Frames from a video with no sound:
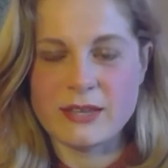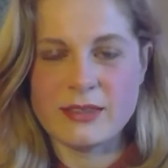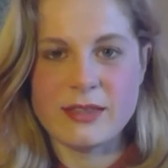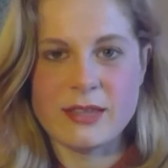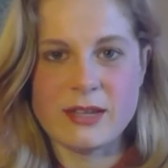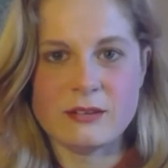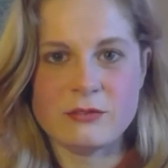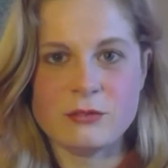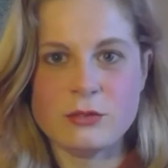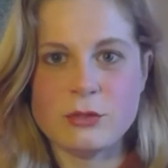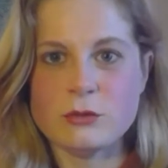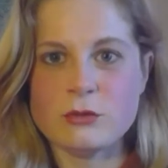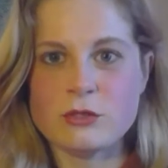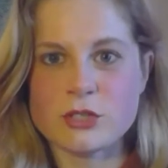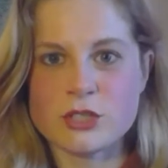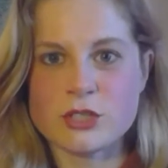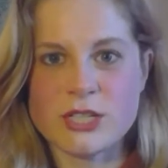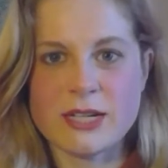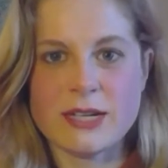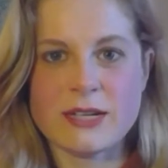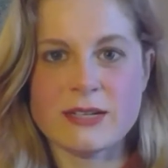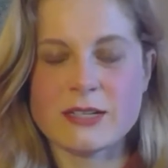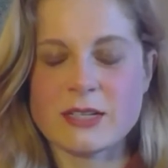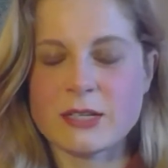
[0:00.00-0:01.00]
And then if you
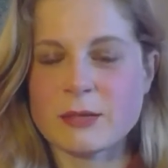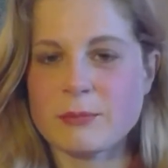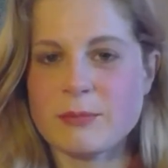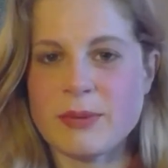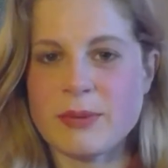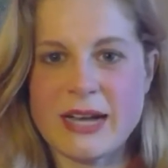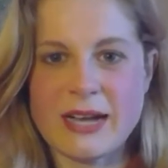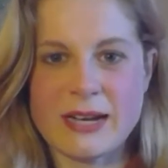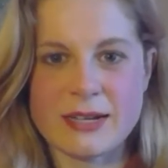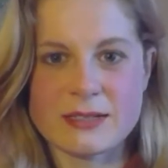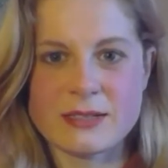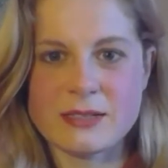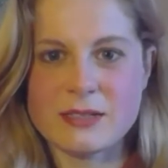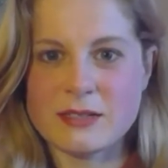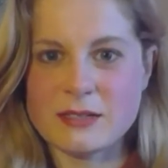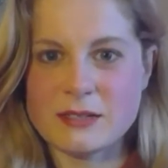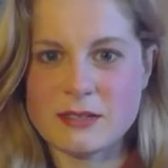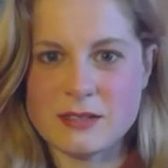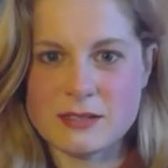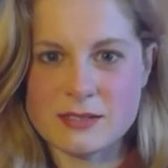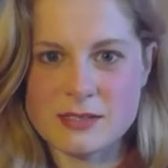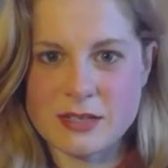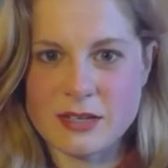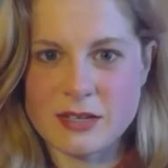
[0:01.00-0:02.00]
just had to compact it
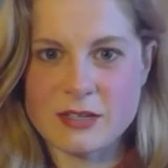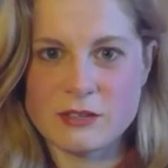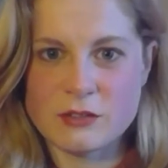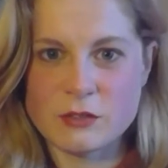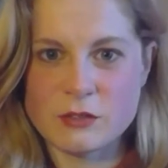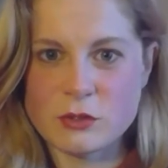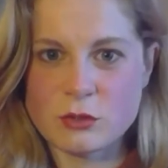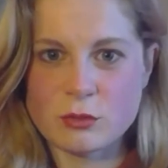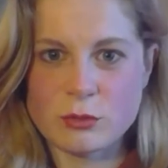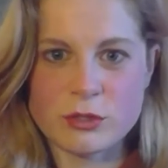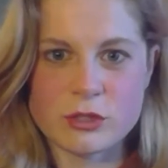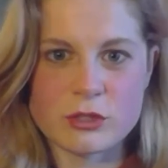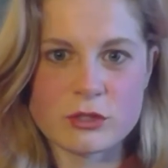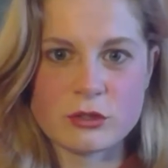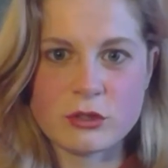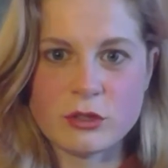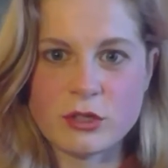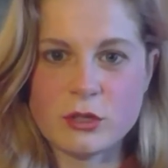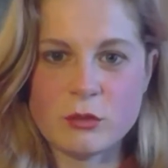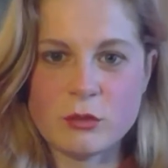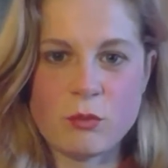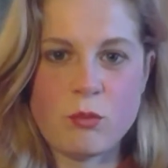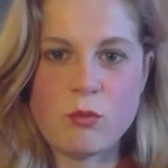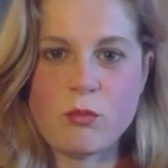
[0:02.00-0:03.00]
into the size of
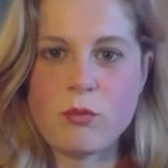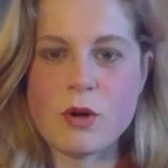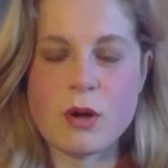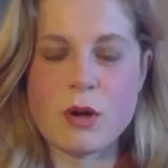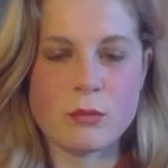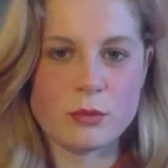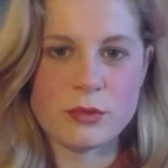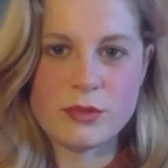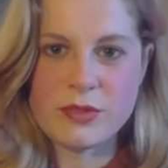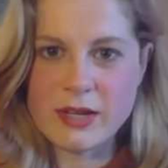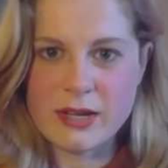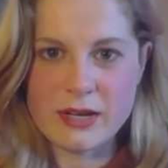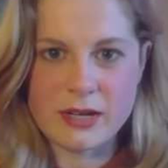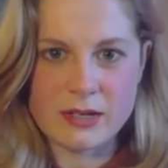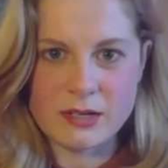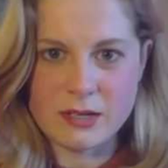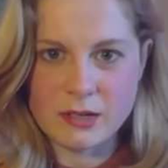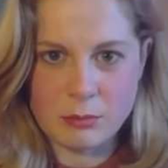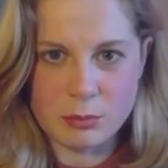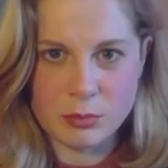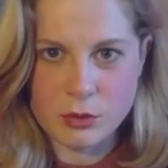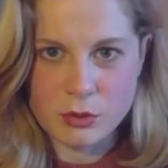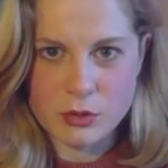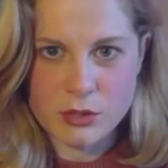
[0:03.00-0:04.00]
Switzerland, what would that
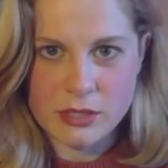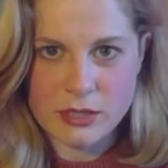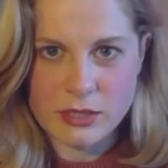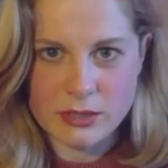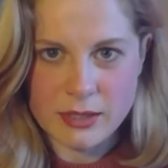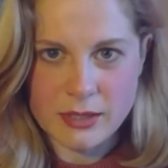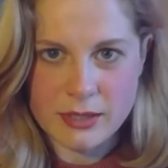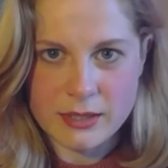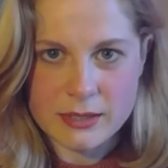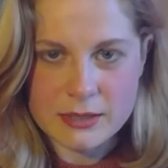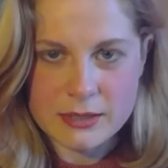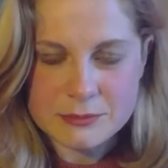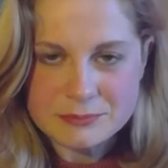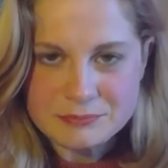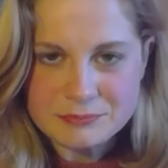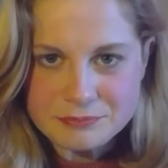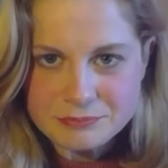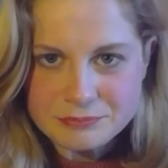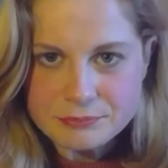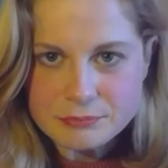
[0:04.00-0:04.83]
end up looking like?